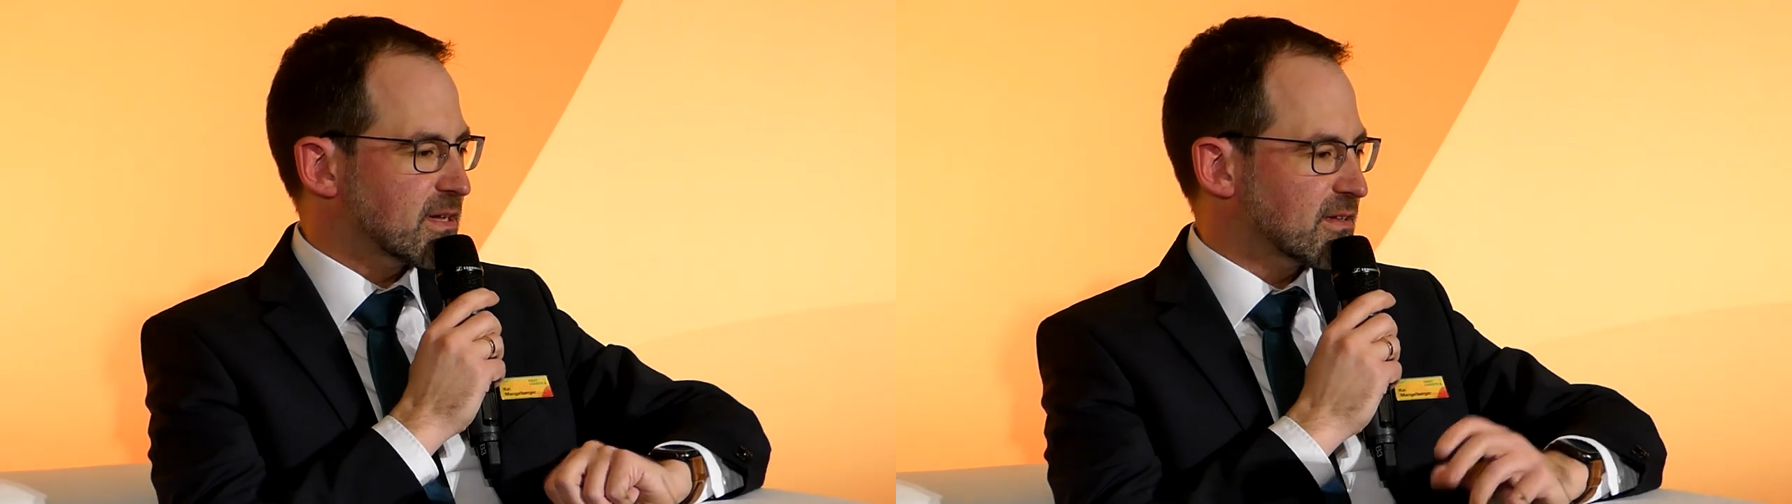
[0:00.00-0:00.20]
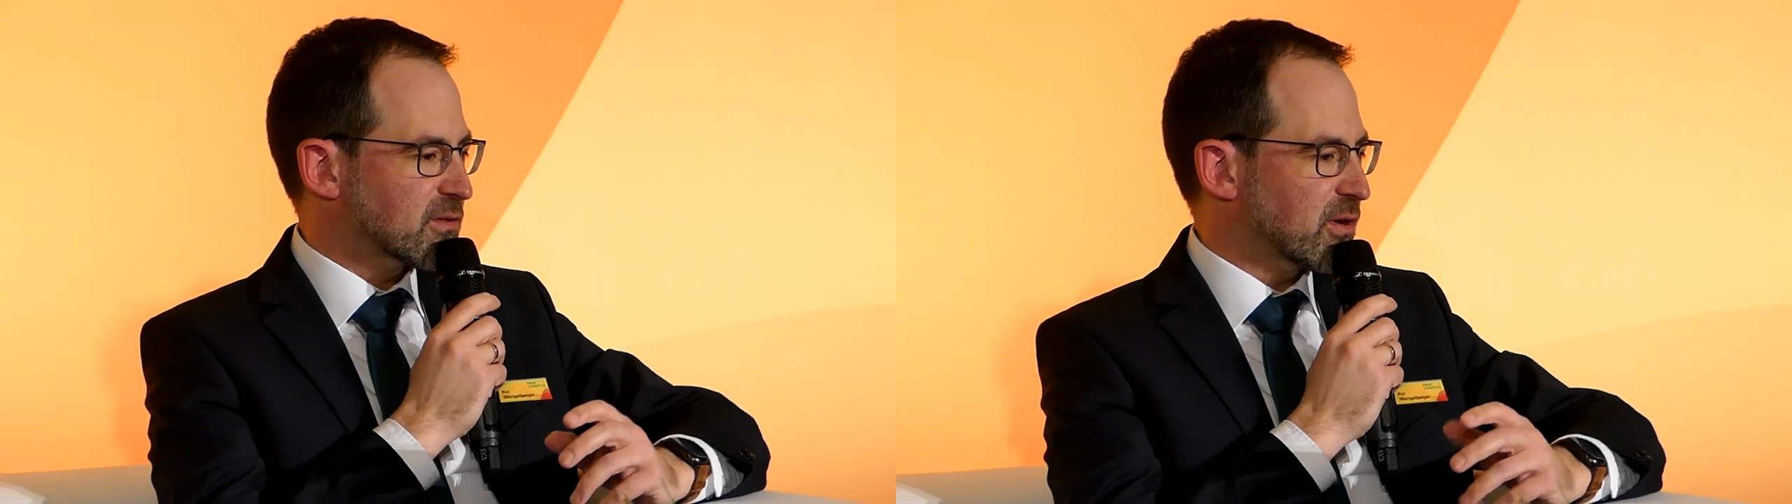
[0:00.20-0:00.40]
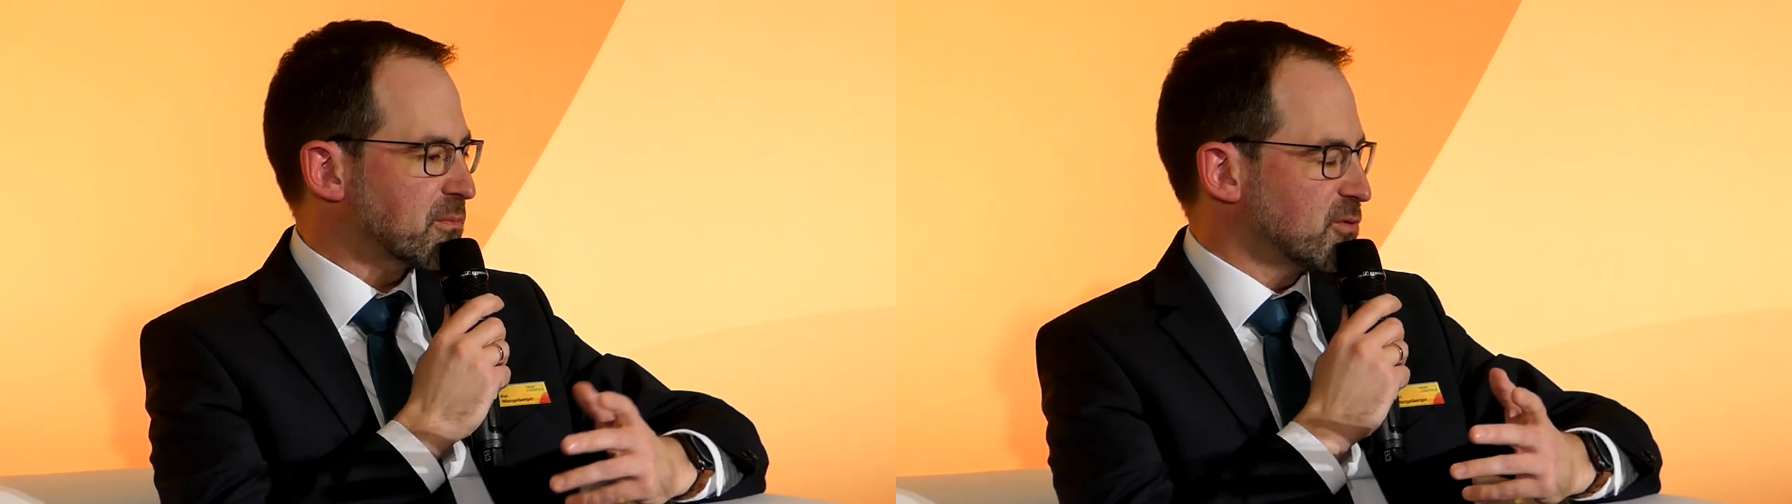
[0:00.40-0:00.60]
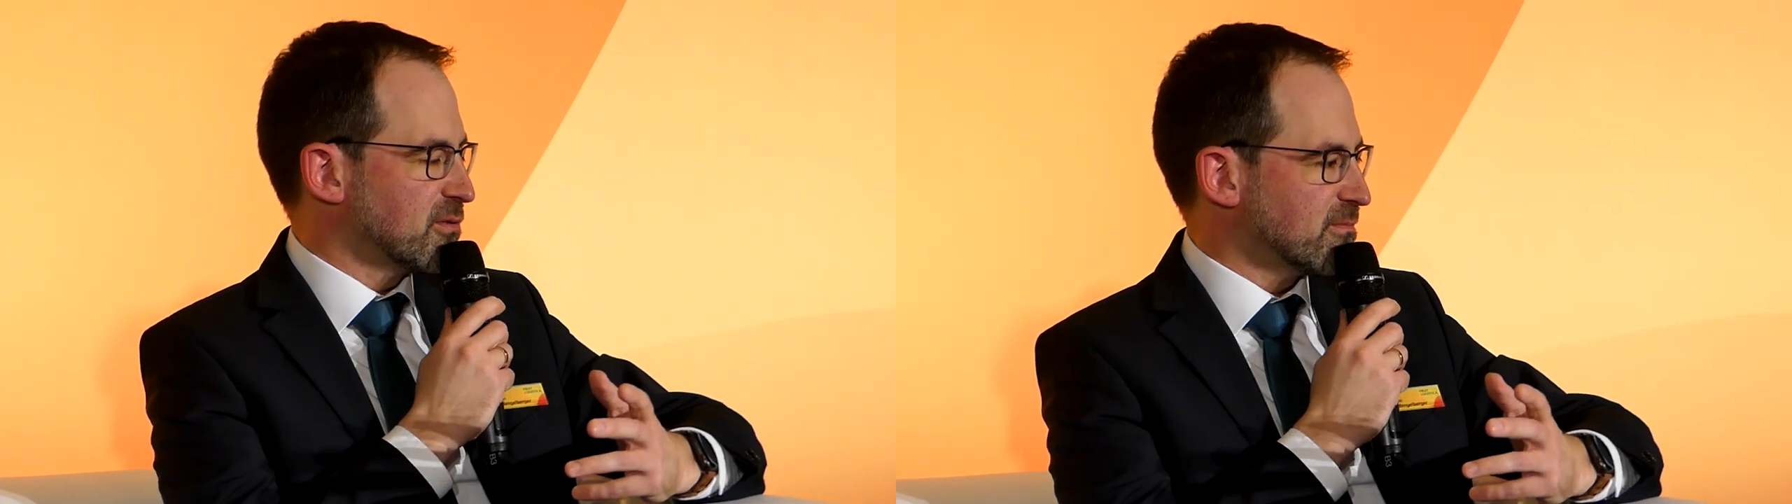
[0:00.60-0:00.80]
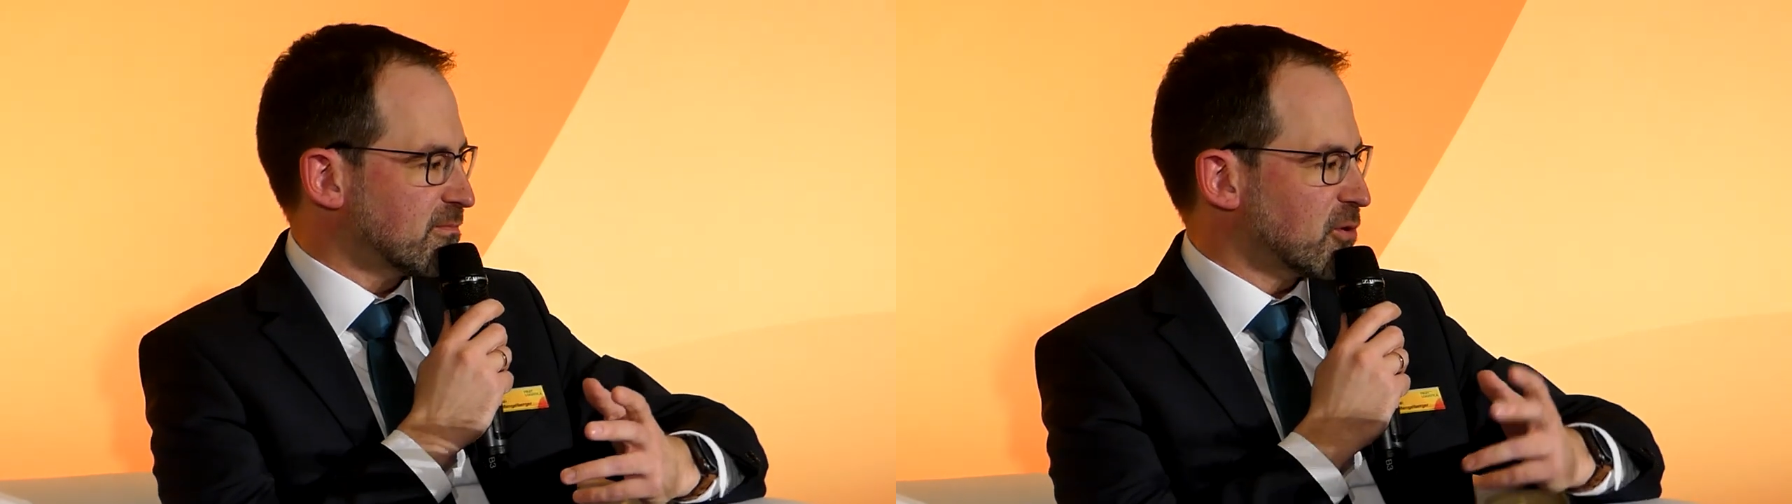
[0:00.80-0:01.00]
so I'm
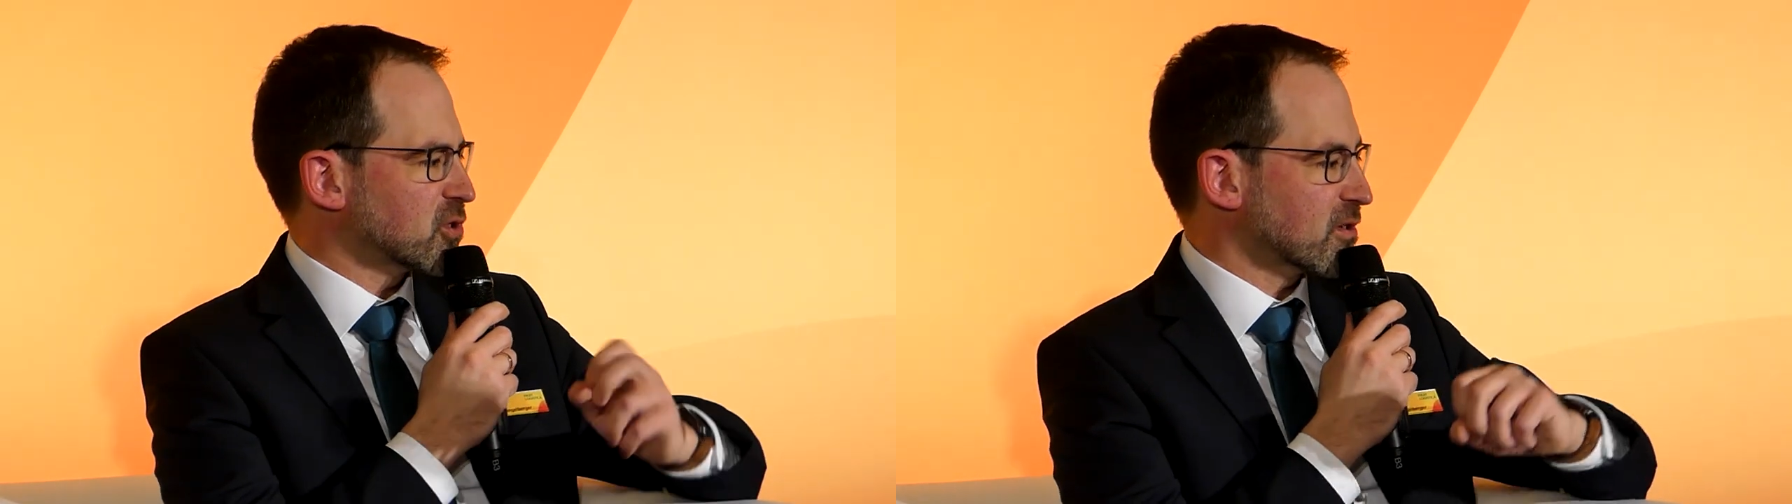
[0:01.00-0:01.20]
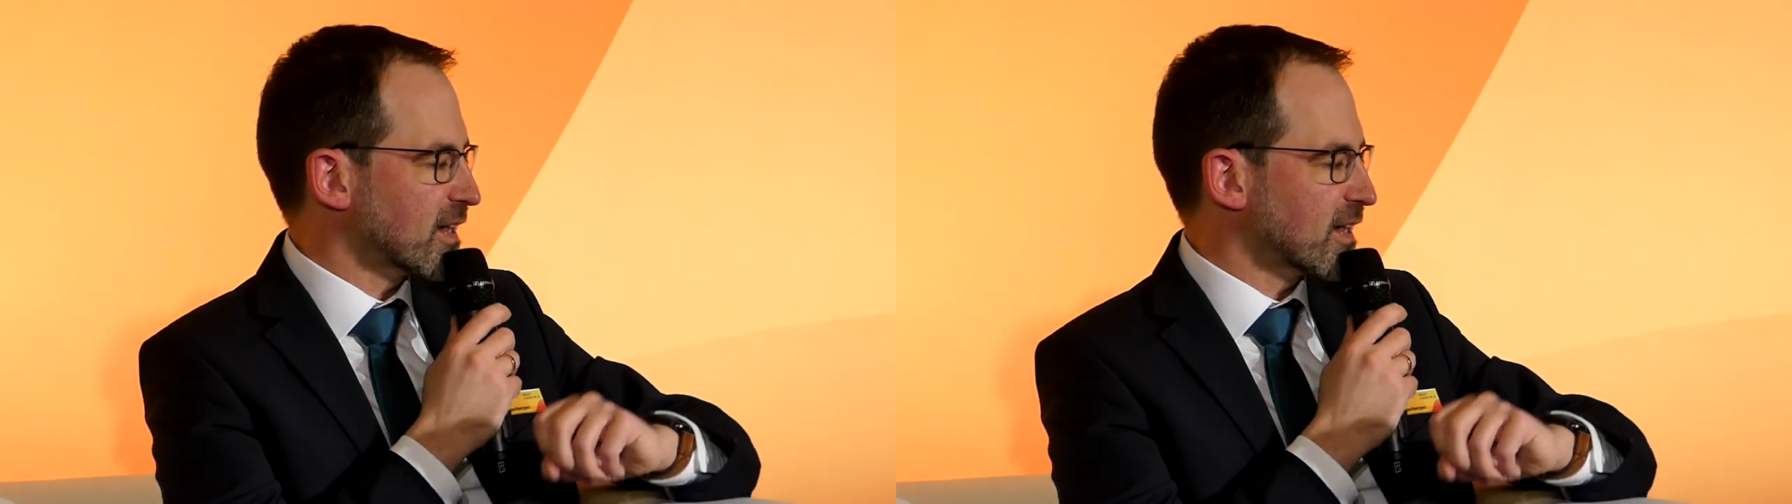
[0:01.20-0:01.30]
also